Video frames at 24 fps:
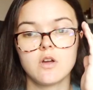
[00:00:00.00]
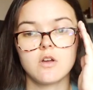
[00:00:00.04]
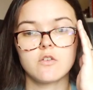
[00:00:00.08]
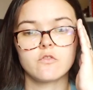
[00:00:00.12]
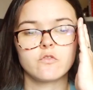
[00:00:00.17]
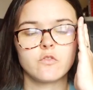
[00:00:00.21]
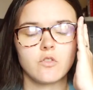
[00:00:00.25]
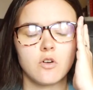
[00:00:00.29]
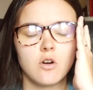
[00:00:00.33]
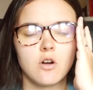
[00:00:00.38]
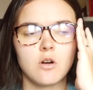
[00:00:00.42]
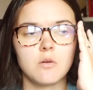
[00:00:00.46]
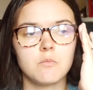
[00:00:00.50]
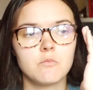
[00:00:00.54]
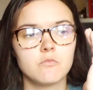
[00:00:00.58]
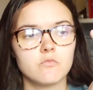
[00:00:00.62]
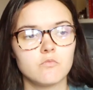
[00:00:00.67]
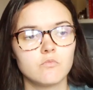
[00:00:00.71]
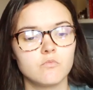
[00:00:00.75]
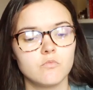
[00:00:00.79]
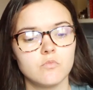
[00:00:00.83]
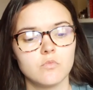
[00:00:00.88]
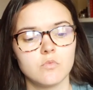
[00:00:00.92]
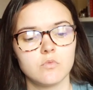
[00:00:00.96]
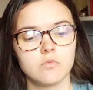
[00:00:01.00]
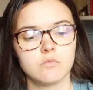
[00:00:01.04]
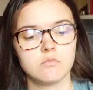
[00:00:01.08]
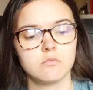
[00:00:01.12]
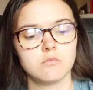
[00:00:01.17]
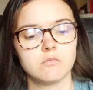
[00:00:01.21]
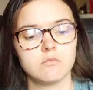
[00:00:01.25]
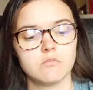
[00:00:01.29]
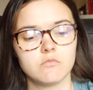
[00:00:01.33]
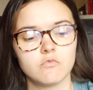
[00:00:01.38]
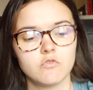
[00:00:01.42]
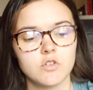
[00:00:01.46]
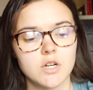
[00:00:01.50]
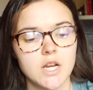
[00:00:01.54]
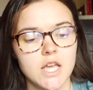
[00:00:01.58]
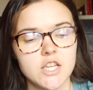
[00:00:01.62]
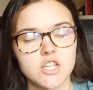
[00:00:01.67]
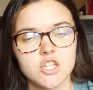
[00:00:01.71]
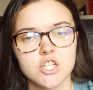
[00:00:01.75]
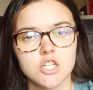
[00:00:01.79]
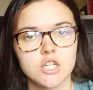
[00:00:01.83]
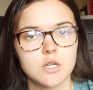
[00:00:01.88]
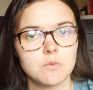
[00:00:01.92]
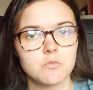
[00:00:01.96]
from
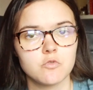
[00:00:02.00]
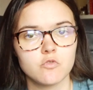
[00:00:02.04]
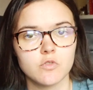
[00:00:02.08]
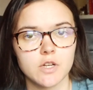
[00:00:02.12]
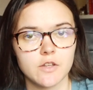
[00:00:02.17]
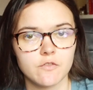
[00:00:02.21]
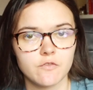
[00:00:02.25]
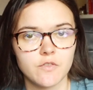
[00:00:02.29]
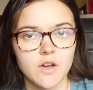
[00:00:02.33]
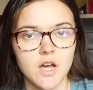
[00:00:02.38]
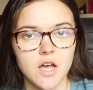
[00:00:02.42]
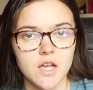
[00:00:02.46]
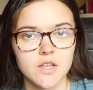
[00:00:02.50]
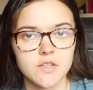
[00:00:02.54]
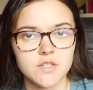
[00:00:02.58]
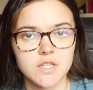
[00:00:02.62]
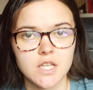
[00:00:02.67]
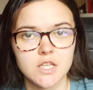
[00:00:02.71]
relationships really fast.